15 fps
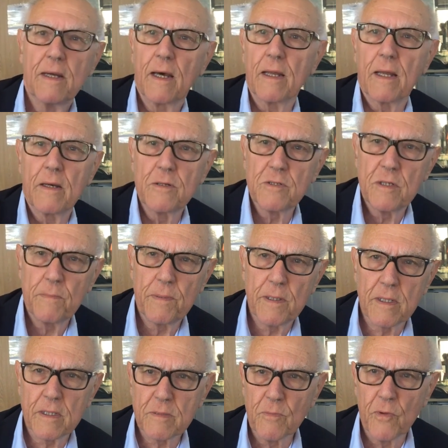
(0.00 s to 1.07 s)
and no GP
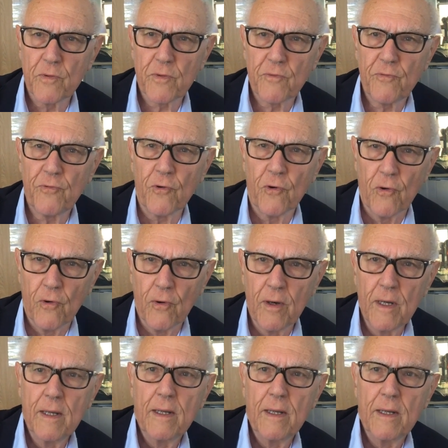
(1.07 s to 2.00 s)
does more than four.